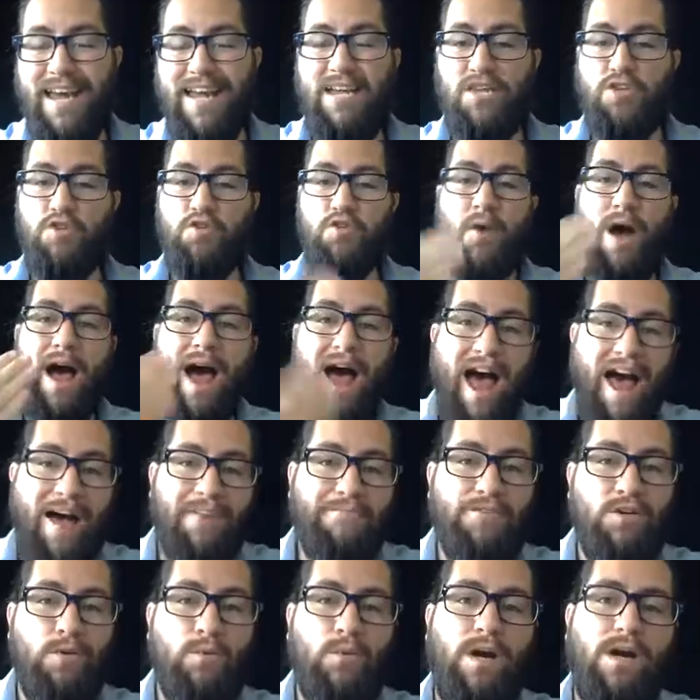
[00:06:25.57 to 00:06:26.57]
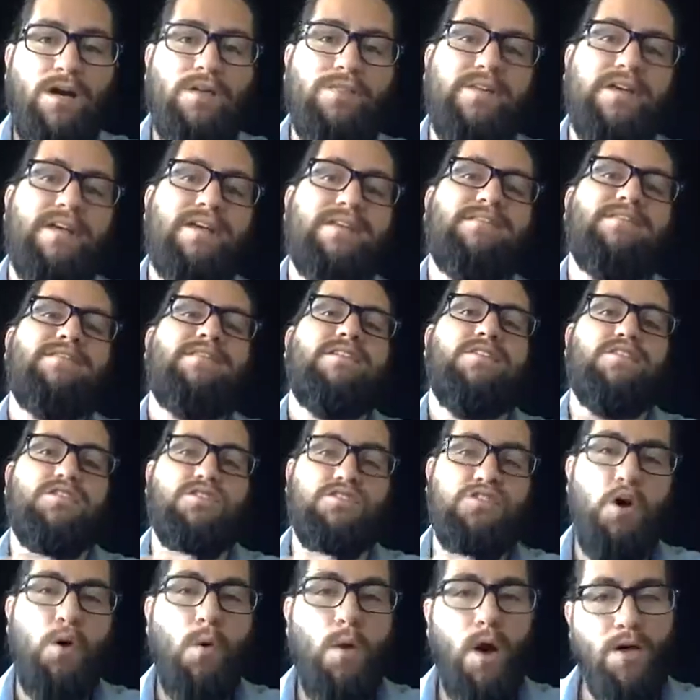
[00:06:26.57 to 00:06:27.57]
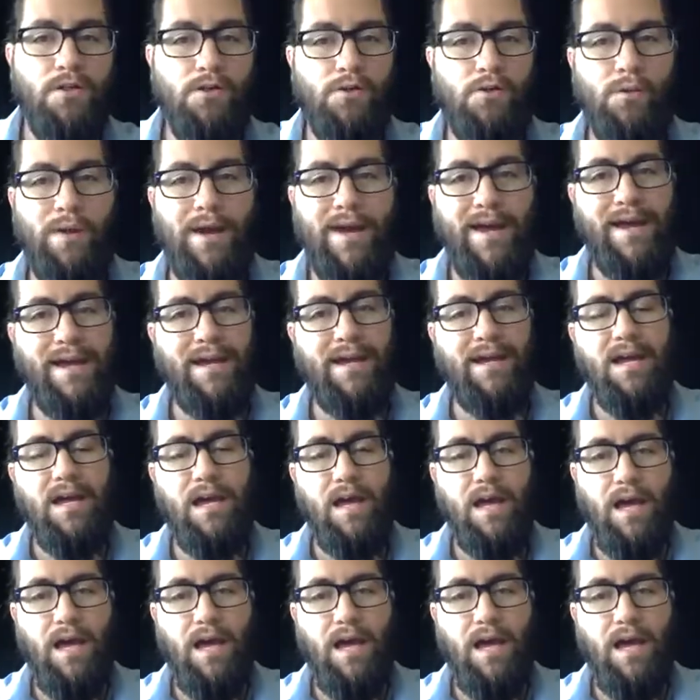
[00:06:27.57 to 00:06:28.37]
you have to wear this, there's no other way.